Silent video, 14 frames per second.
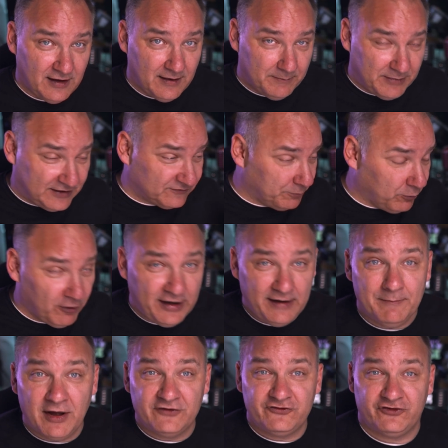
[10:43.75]
Because pretty
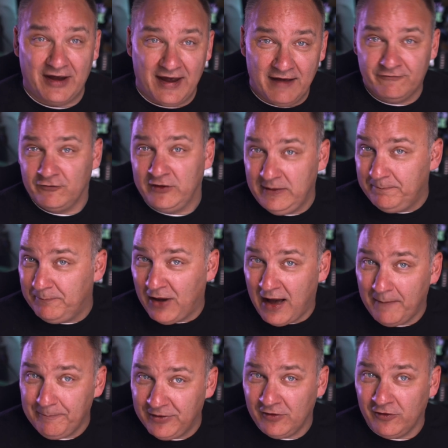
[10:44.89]
much every
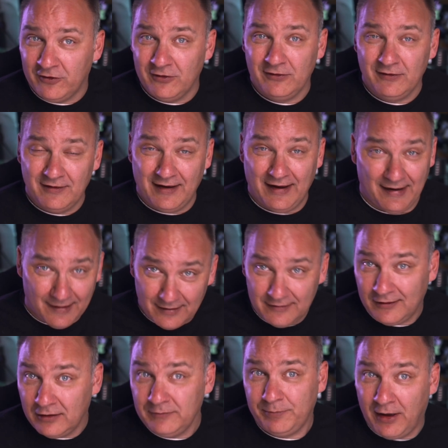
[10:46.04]
popular and
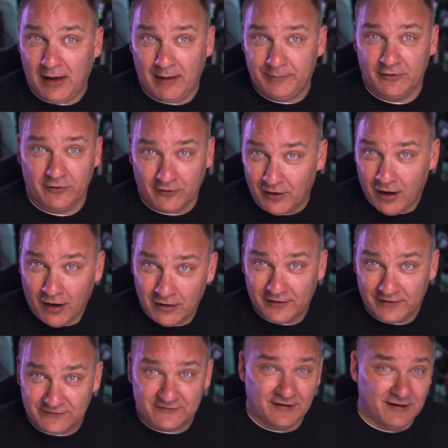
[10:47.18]
unpopular
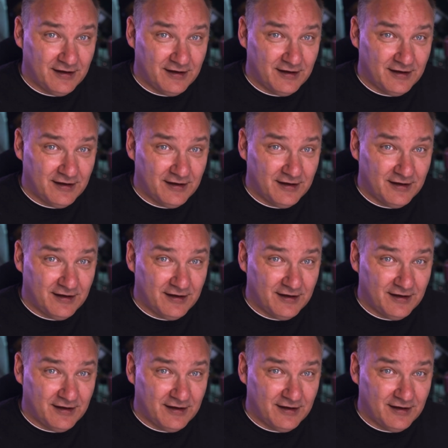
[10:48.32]
artist